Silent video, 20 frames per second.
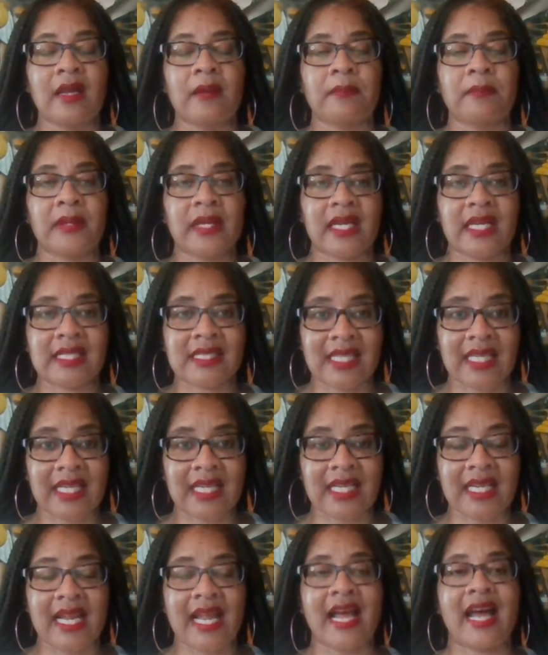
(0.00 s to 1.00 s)
because it
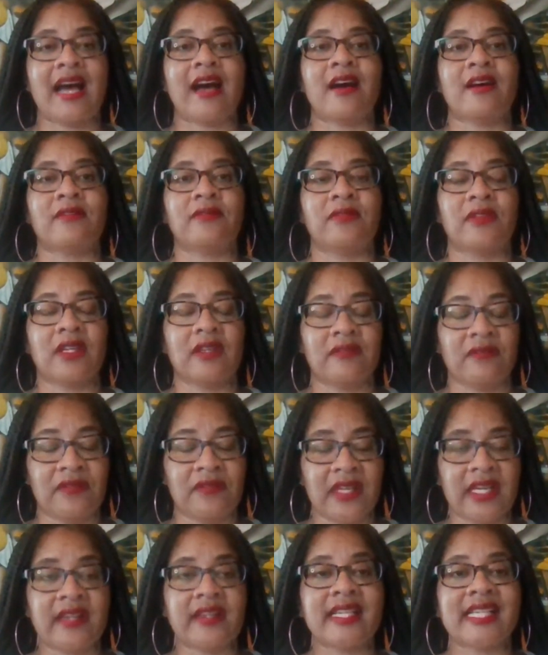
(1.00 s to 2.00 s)
can have
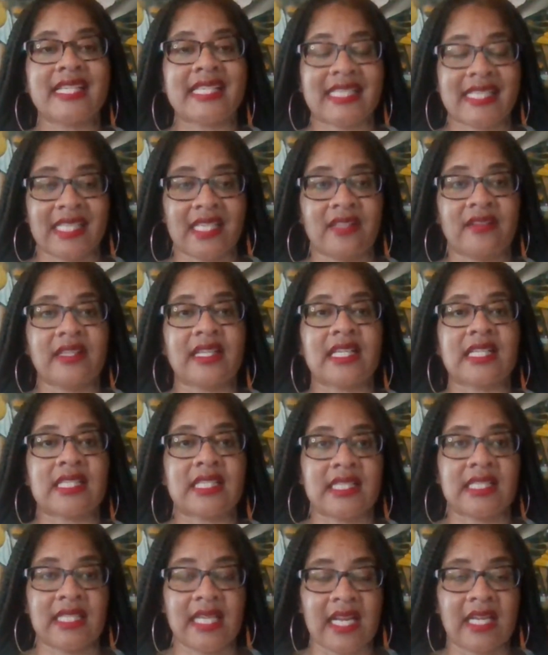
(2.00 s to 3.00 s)
very serious
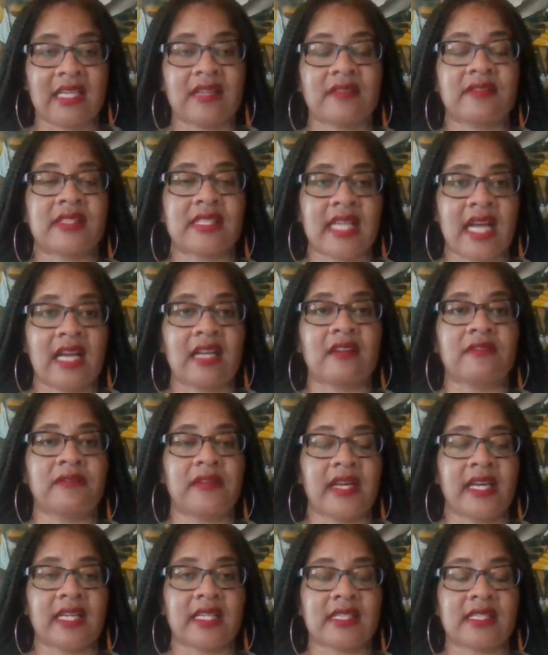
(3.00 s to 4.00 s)
negative side
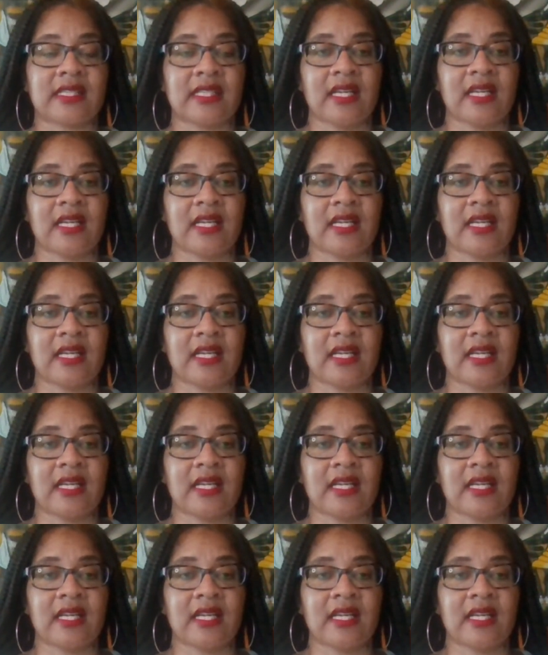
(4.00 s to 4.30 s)
effects